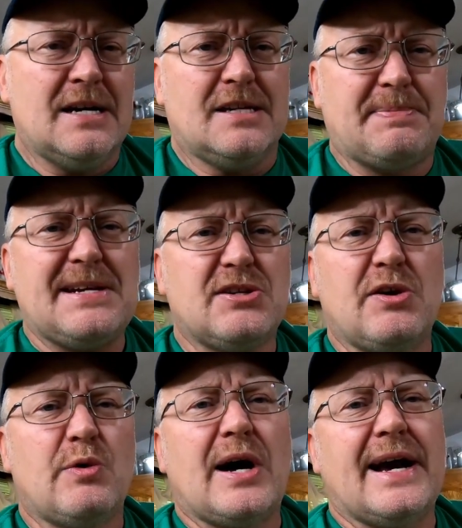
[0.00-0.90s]
It's
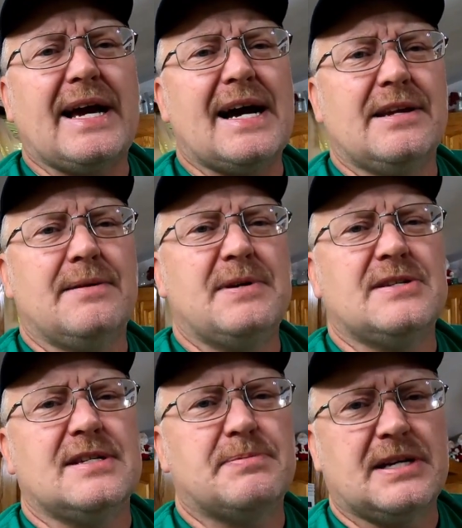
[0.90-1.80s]
basically why I got into
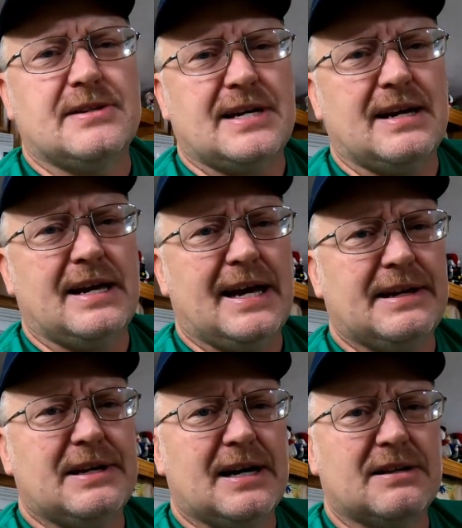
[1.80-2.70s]
business, because I had